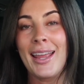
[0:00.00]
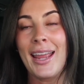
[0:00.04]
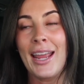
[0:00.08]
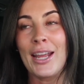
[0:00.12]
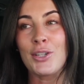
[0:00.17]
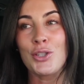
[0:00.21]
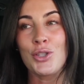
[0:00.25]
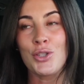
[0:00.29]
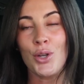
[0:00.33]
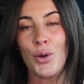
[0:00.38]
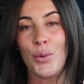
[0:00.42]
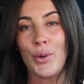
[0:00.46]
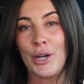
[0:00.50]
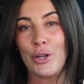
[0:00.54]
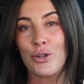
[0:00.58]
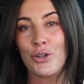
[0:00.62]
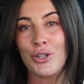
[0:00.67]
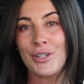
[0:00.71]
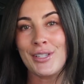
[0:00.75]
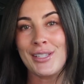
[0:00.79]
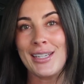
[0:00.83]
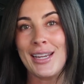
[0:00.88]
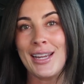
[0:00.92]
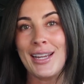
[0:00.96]
it's so
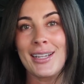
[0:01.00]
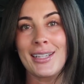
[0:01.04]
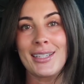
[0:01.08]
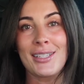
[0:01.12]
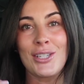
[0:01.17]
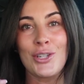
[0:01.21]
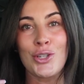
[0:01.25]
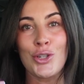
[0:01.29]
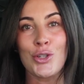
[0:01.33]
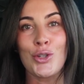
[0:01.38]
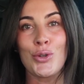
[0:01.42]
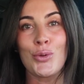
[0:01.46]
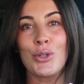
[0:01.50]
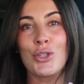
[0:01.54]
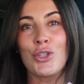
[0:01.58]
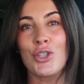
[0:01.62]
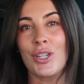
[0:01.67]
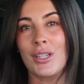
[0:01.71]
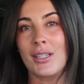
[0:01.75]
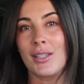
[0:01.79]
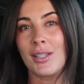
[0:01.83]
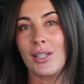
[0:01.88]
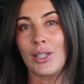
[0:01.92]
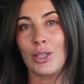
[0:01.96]
interesting to
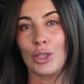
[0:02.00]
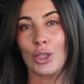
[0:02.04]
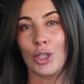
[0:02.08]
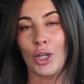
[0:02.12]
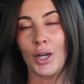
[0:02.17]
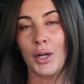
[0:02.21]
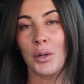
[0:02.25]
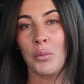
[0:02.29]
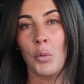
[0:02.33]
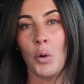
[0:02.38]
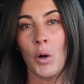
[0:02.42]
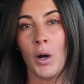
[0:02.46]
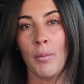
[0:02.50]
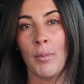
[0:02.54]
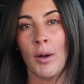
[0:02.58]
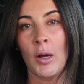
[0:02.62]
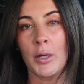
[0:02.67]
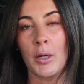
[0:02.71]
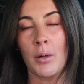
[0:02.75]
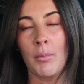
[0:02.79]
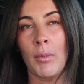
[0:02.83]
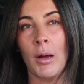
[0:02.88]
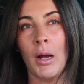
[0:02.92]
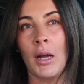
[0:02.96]
just learn more about
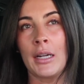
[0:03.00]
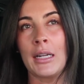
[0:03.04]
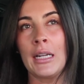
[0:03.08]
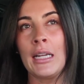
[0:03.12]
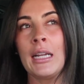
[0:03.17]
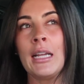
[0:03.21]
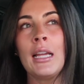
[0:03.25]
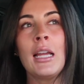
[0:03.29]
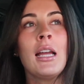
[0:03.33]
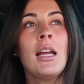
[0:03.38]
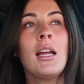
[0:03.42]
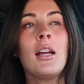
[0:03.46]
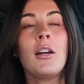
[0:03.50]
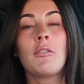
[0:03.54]
your body.